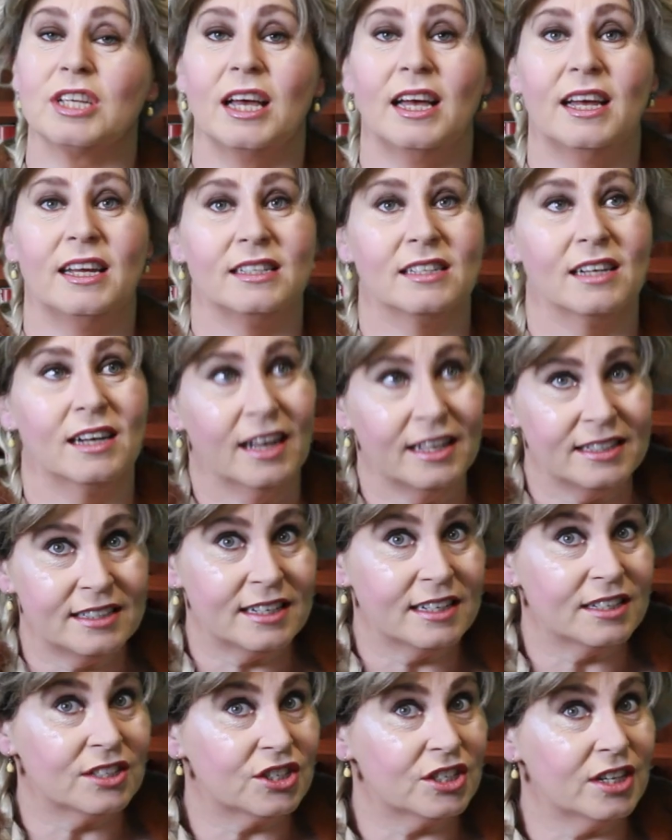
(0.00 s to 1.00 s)
and
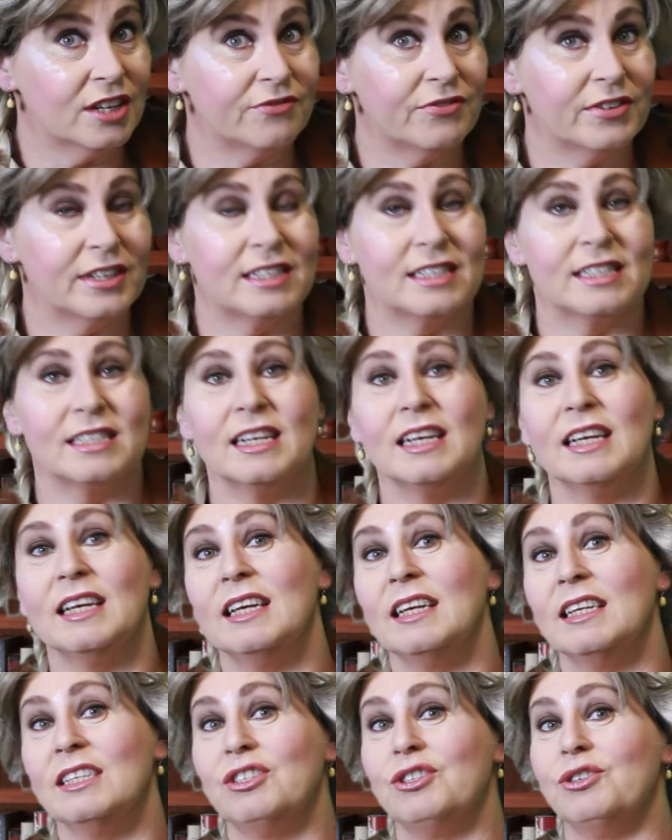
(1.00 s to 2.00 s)
writing
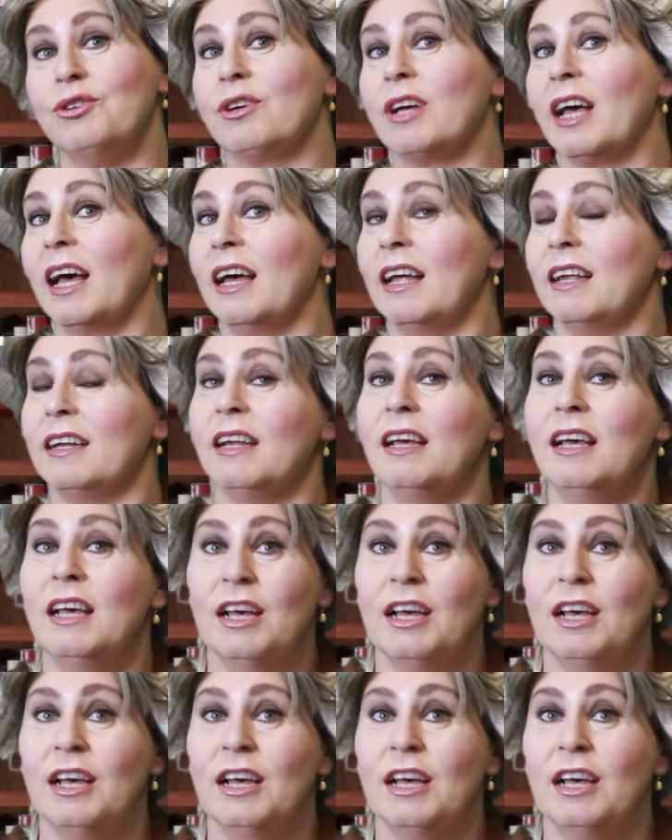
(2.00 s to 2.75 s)
services. You can